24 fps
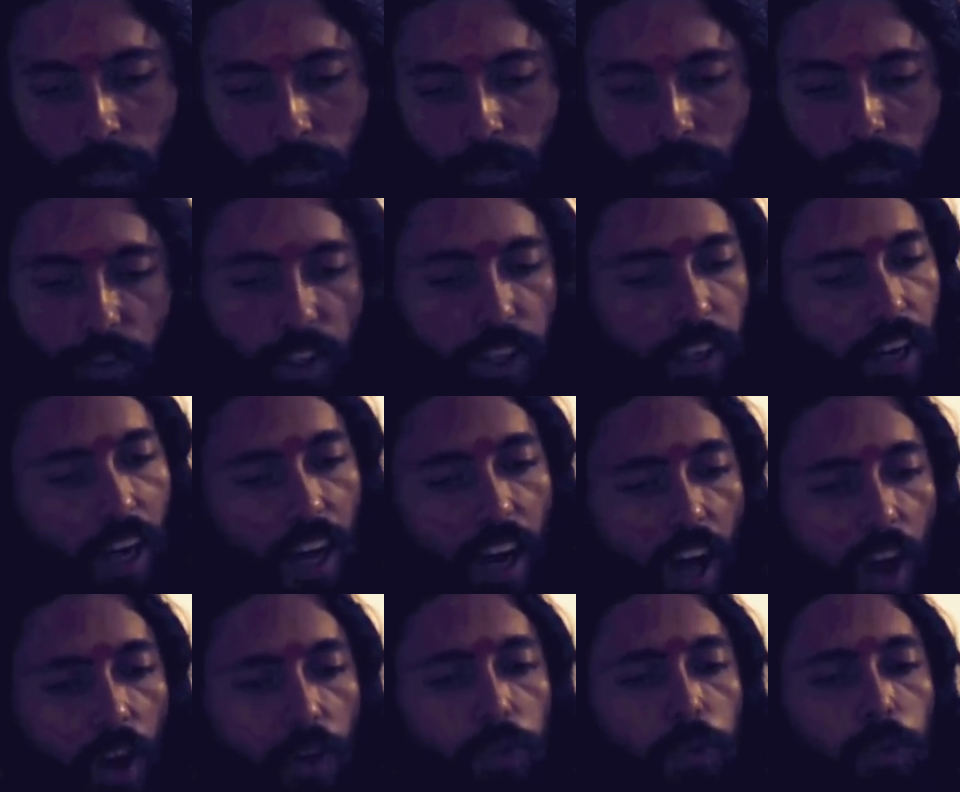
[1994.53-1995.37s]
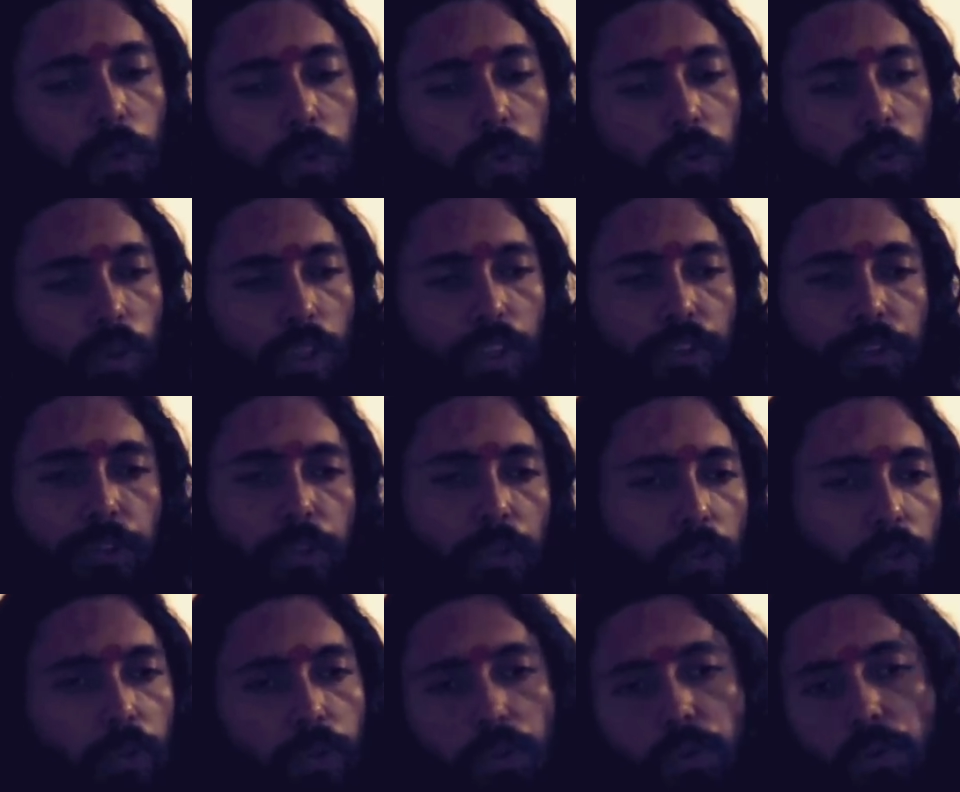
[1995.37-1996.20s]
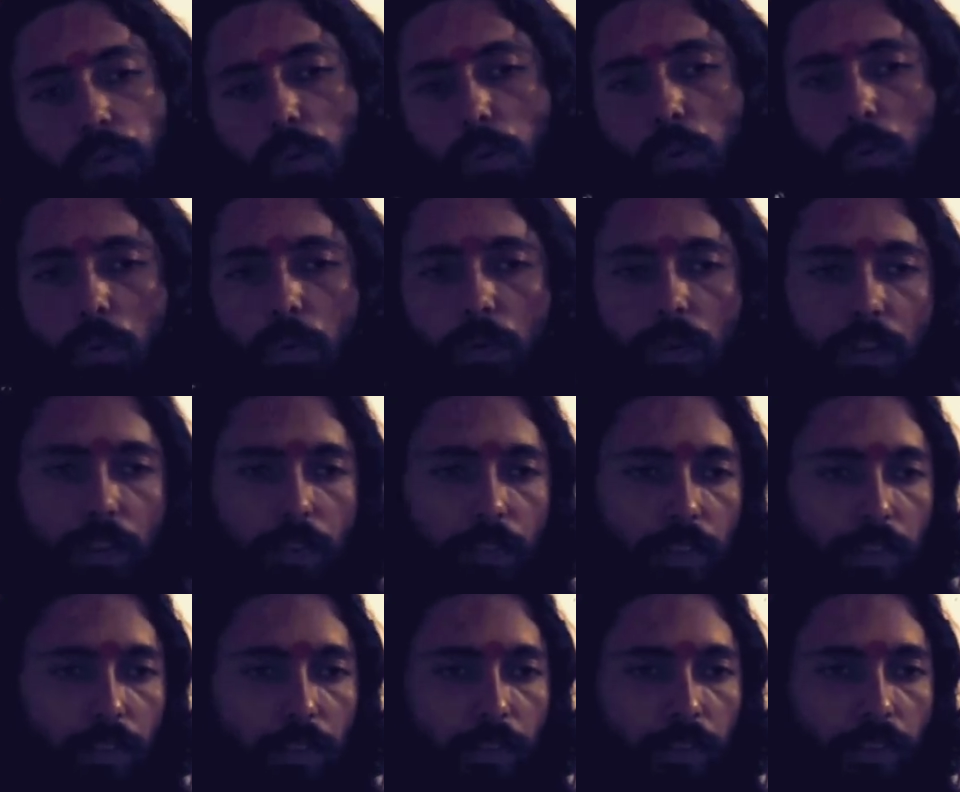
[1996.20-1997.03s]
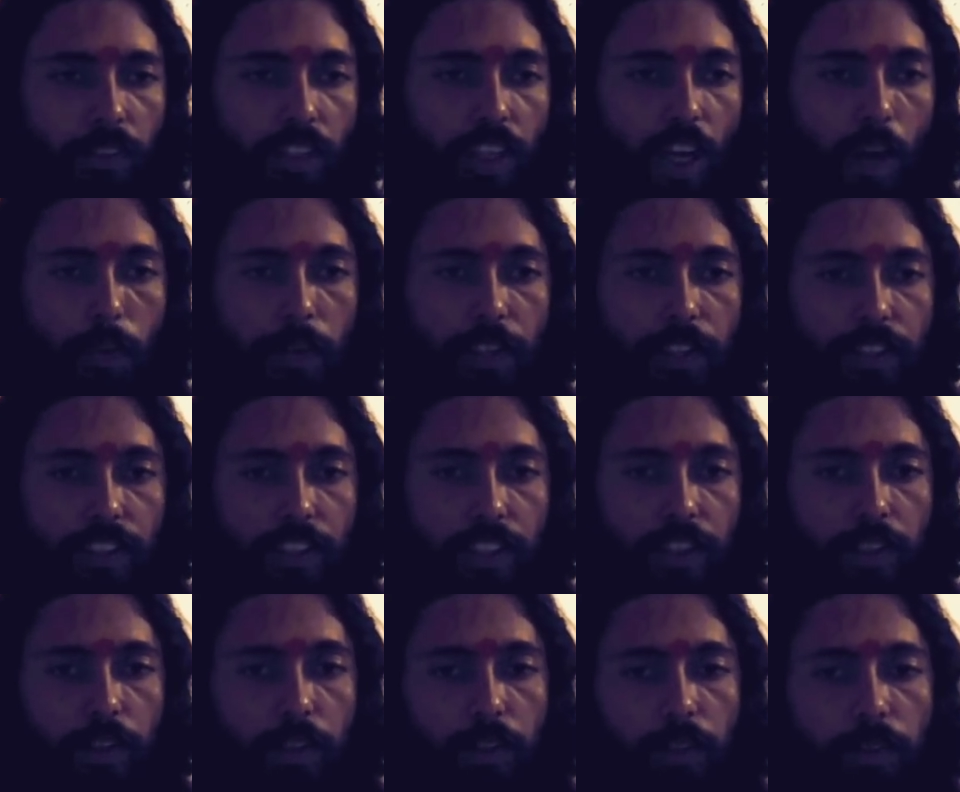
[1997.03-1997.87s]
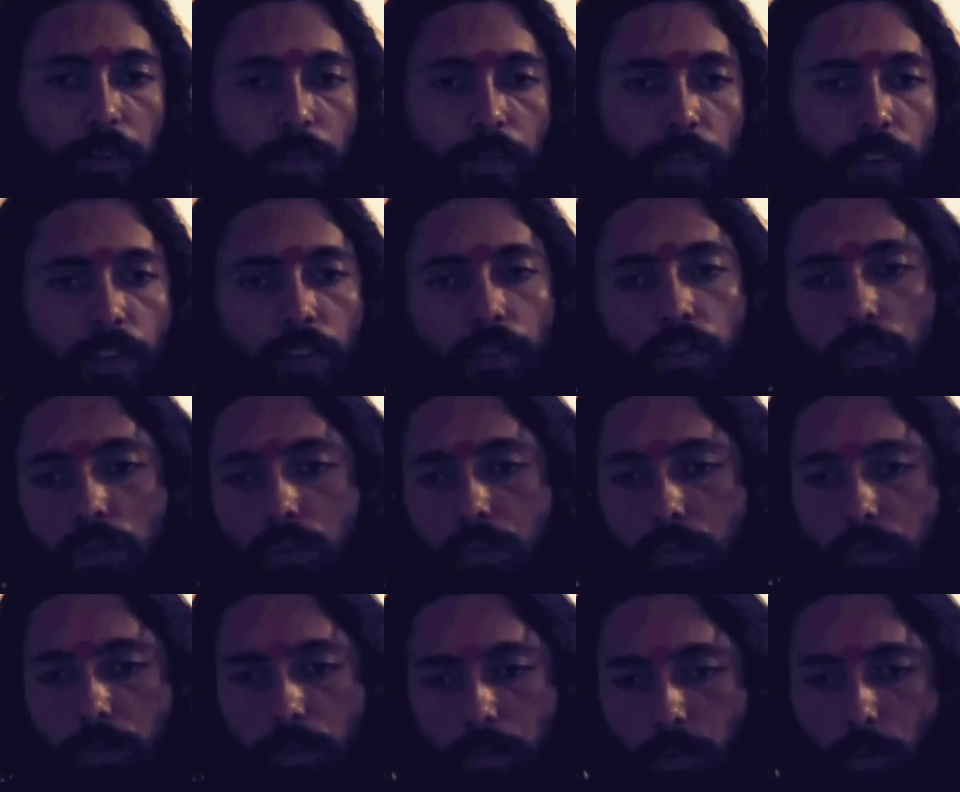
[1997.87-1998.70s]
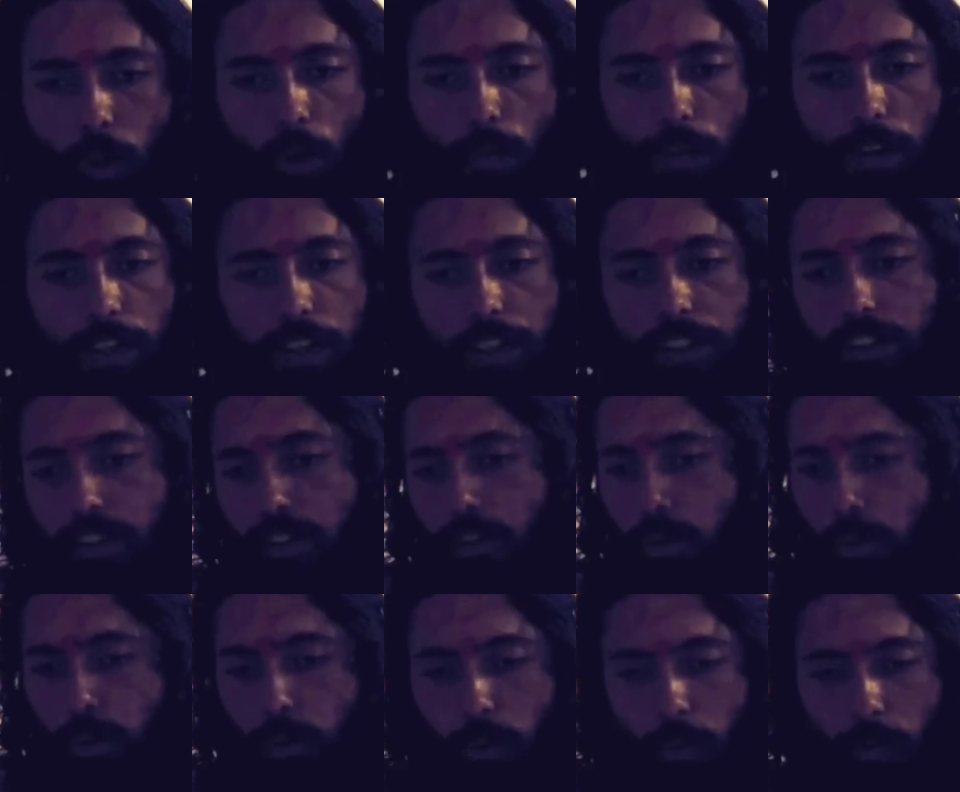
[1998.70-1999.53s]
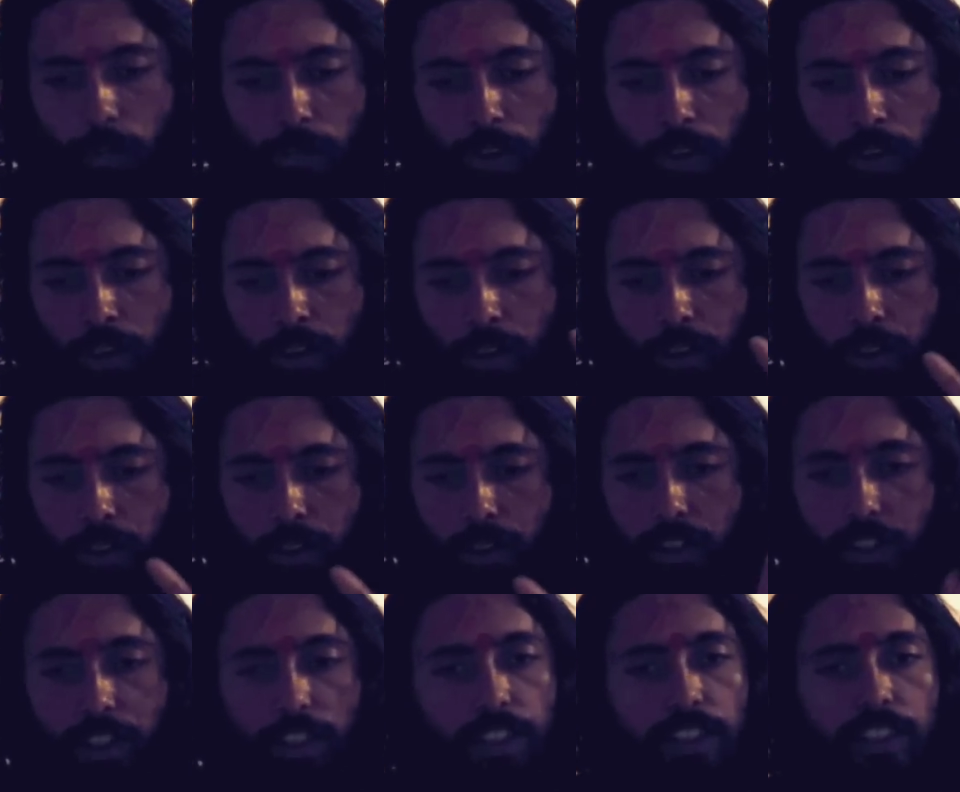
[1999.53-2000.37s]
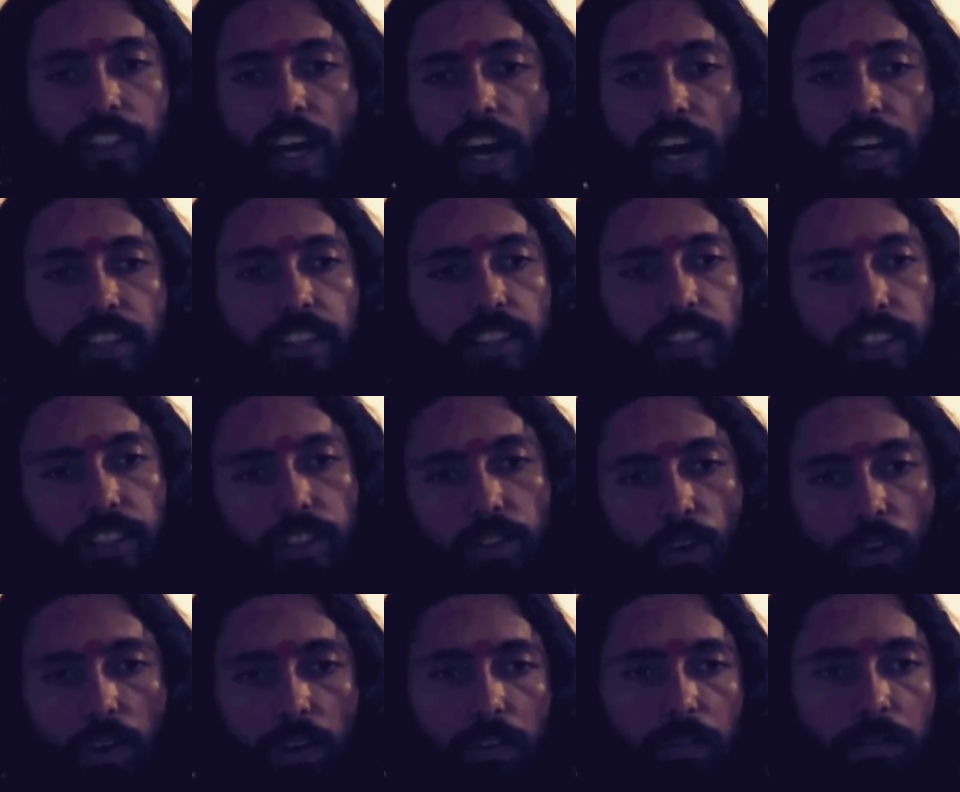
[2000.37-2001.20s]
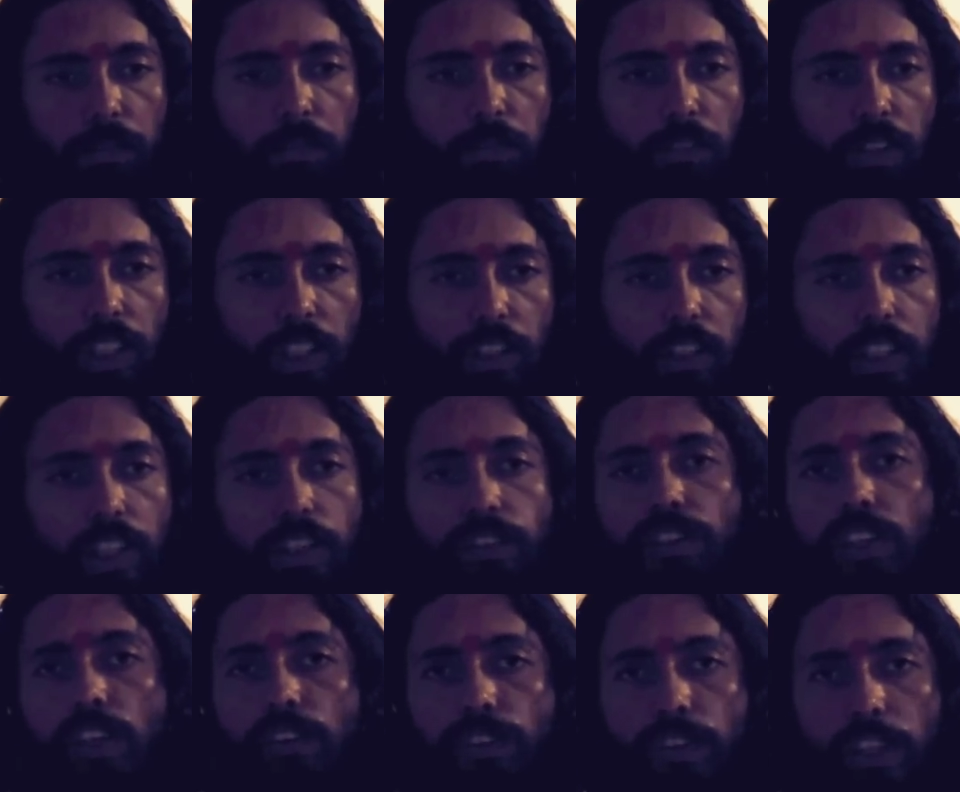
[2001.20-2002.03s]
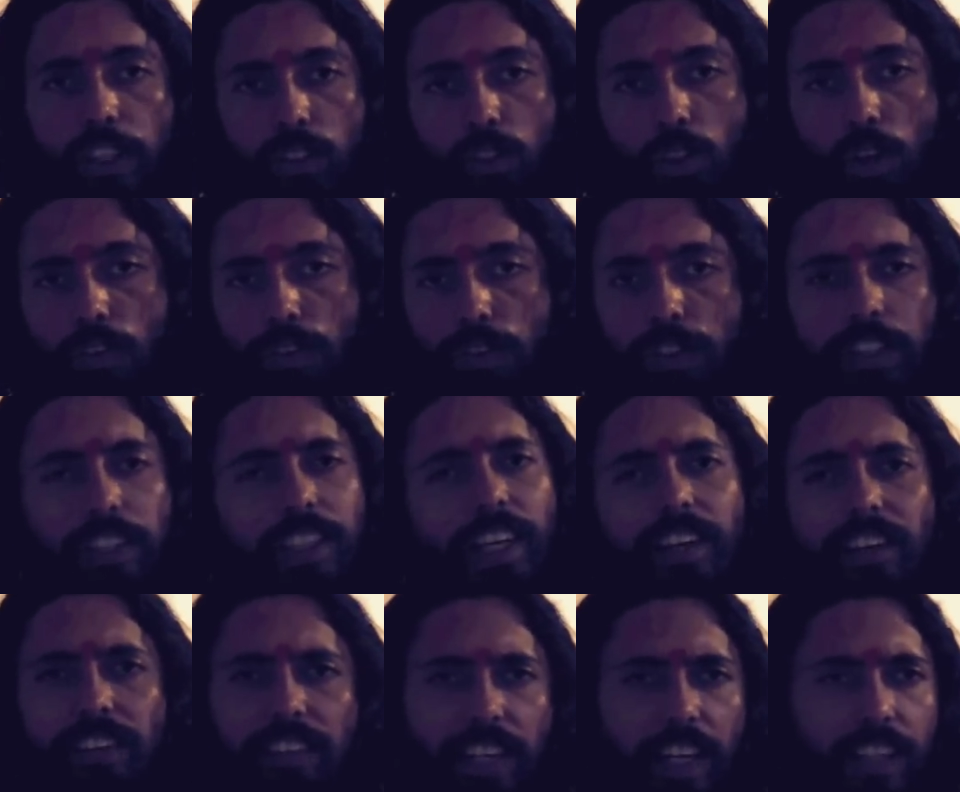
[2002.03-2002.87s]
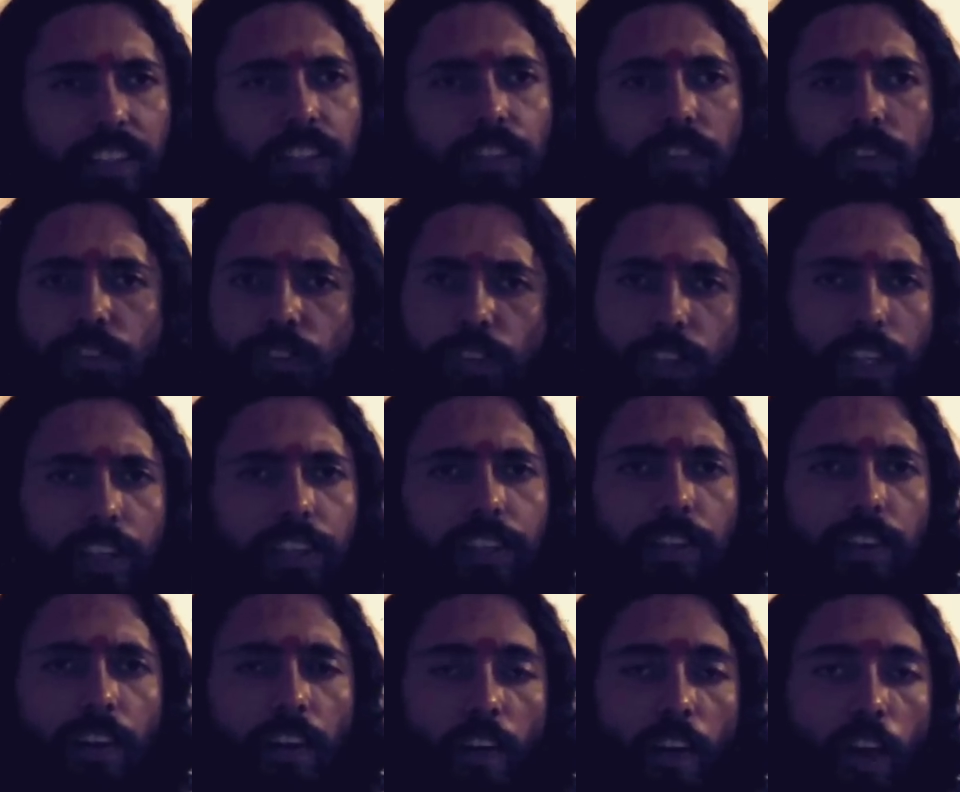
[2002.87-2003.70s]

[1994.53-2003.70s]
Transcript: they allow you to refute, to commentary over it, to criticize it or give reference of it, and that's fair.